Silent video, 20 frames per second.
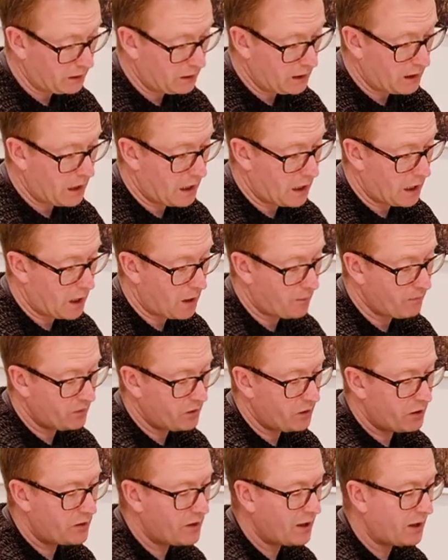Um,
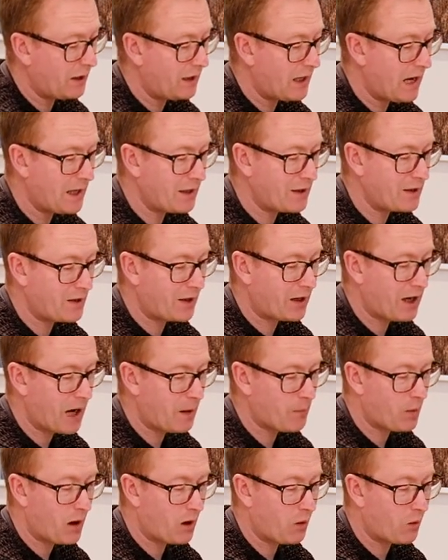there's a lens
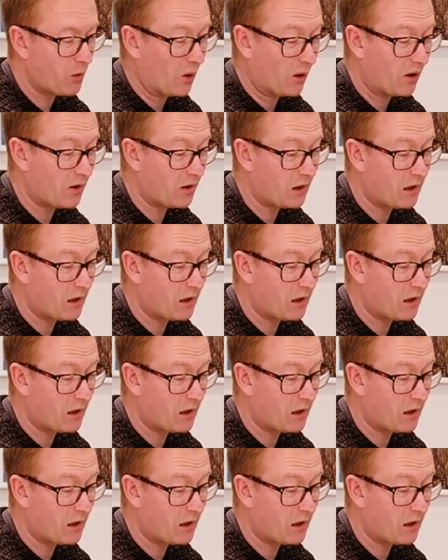cap holder.